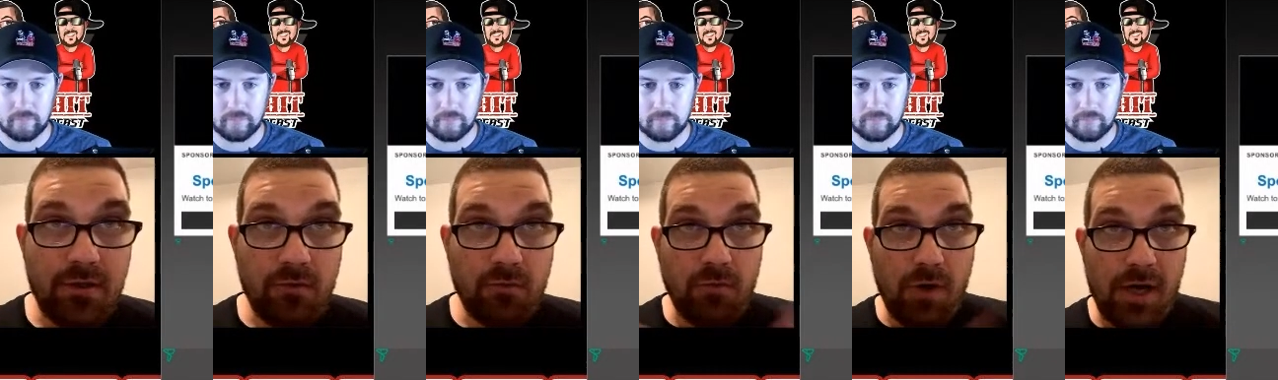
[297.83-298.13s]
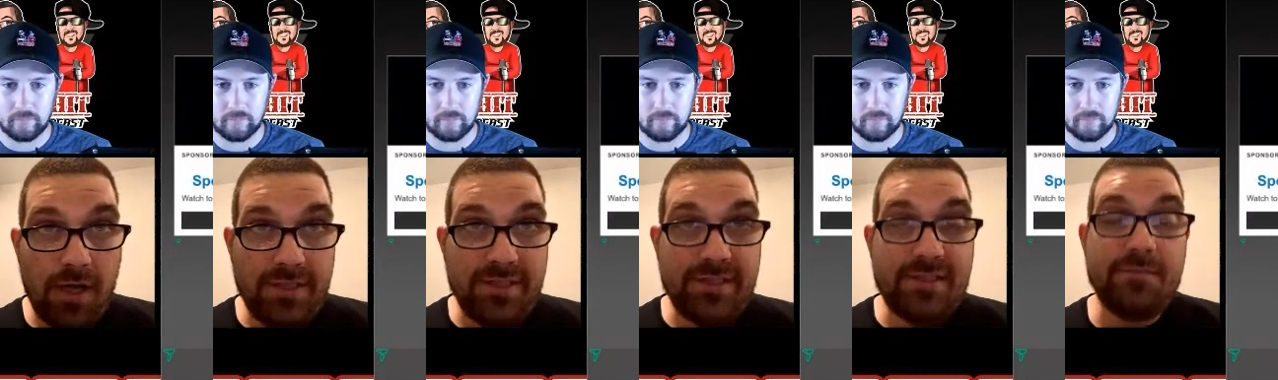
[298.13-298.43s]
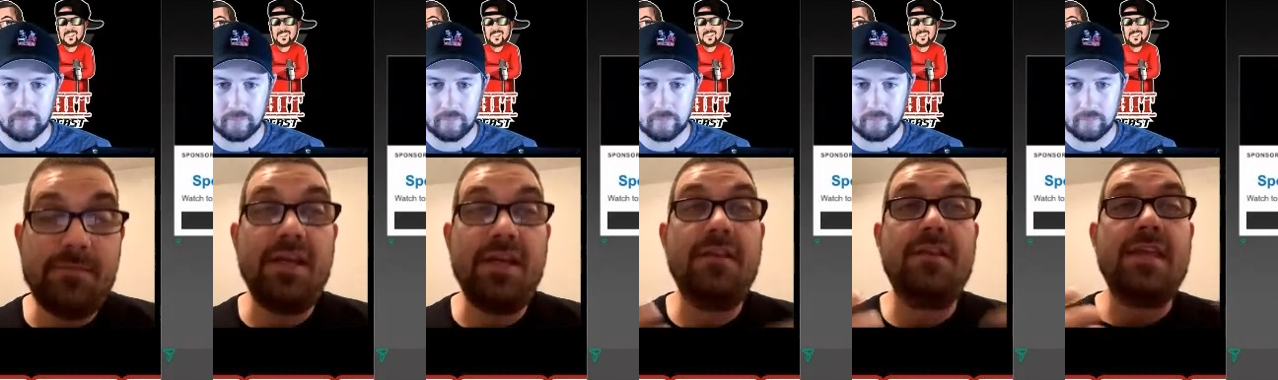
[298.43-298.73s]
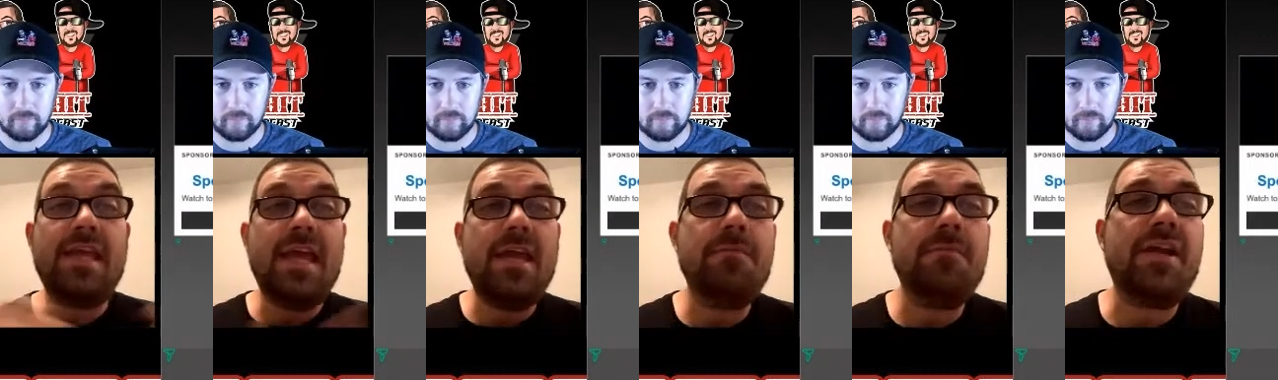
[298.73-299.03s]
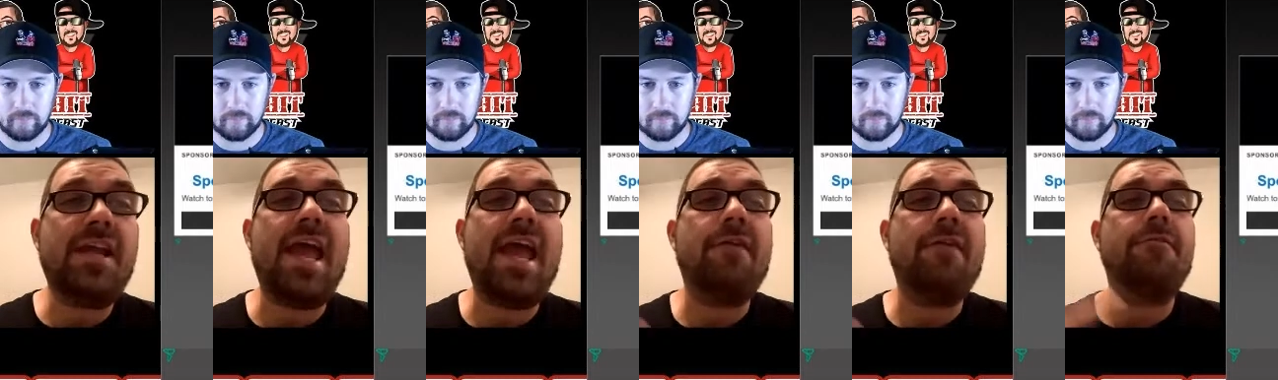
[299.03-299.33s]
Rod Smith, Ed
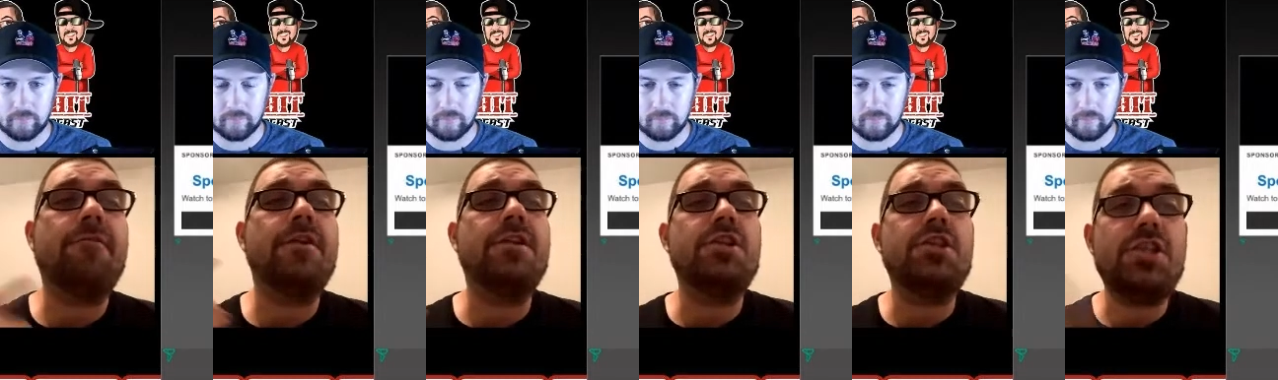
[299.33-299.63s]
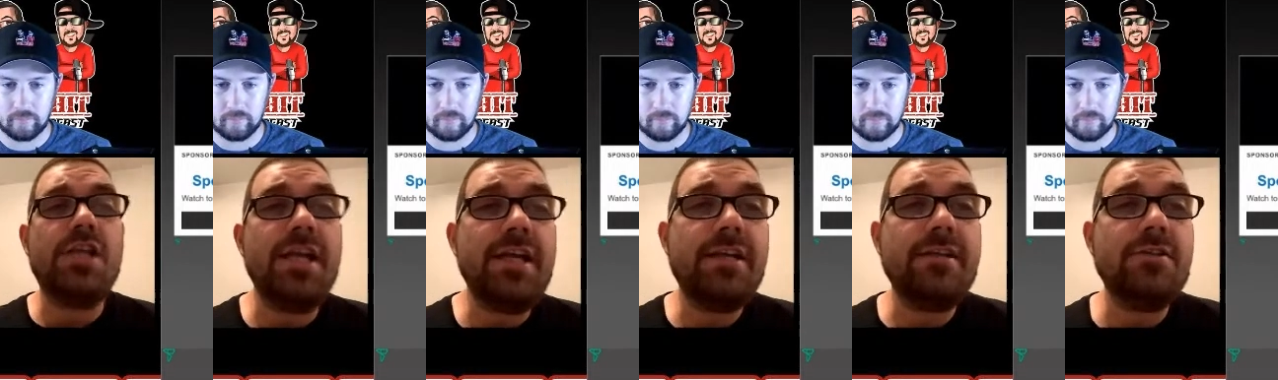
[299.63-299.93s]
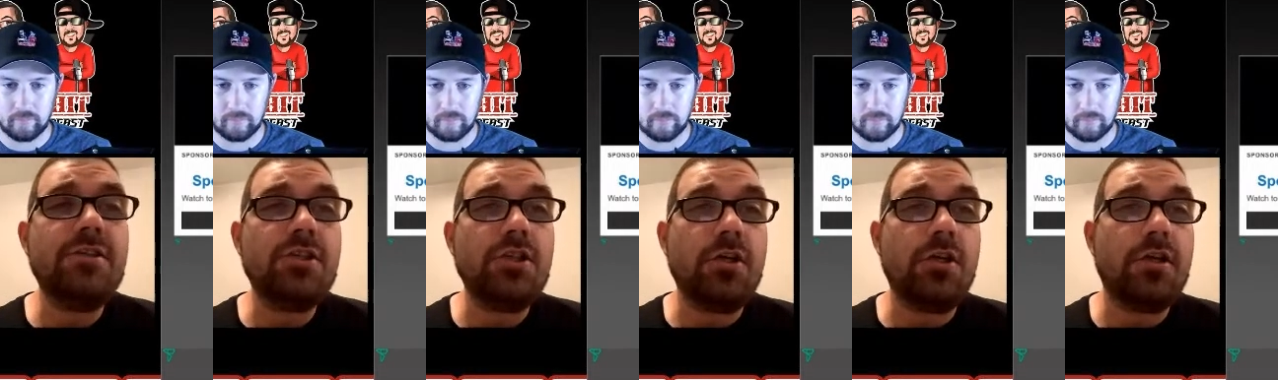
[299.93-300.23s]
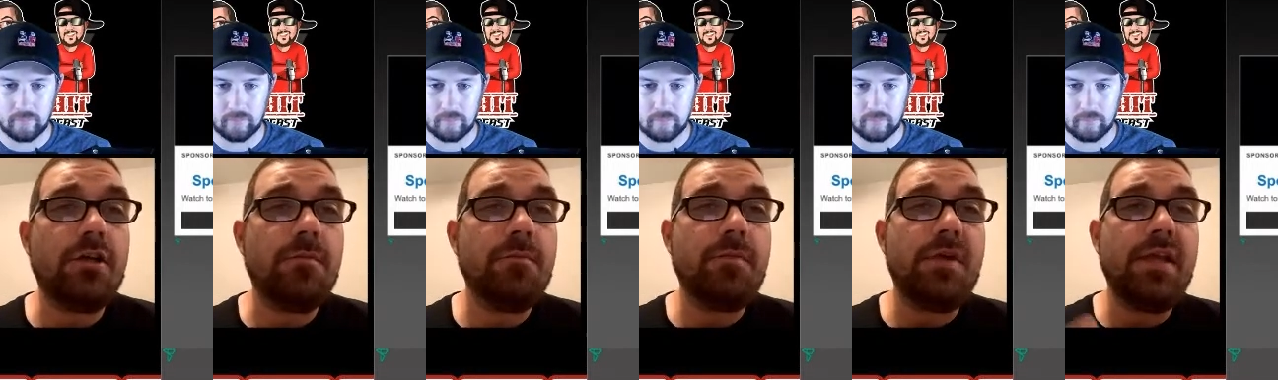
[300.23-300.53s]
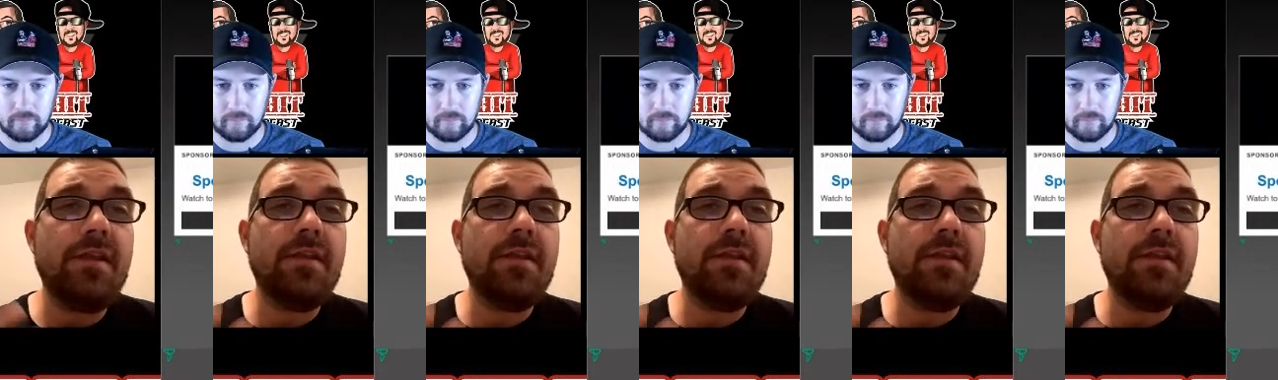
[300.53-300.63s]
McCaffrey, Shannon Sharp,